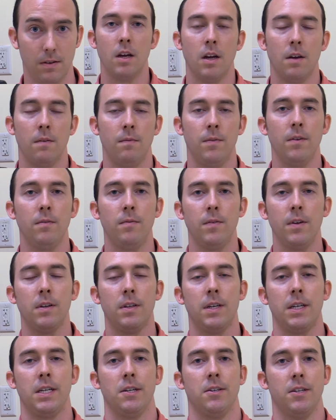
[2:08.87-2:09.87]
If you feel
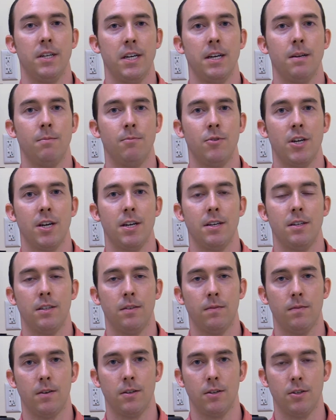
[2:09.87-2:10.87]
like your TMJ
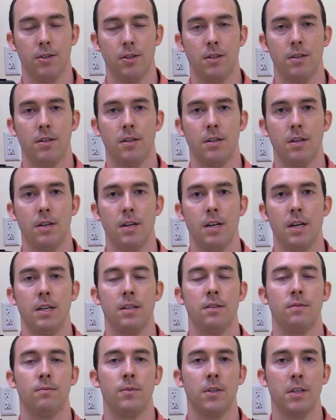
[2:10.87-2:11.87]
dysfunction
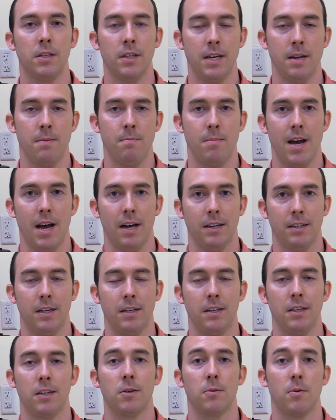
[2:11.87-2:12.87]
is really
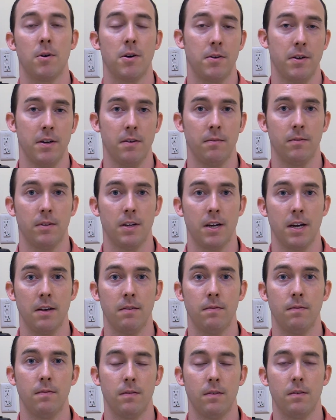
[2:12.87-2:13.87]
impacting your quality of
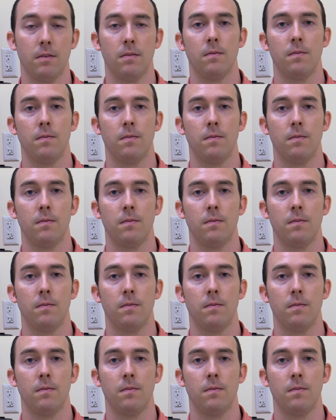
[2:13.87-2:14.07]
life,